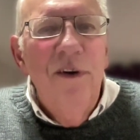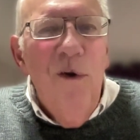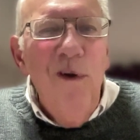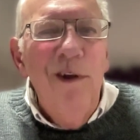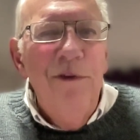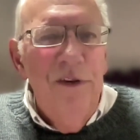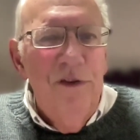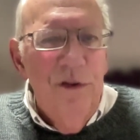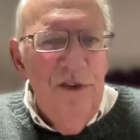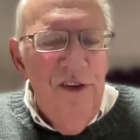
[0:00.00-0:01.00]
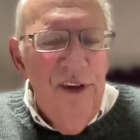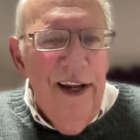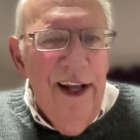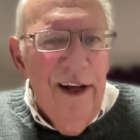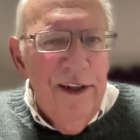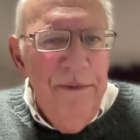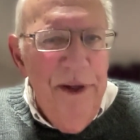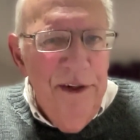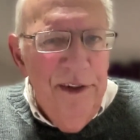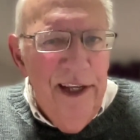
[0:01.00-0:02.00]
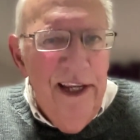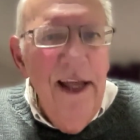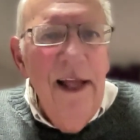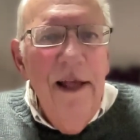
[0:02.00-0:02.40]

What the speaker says: all the resources in our community,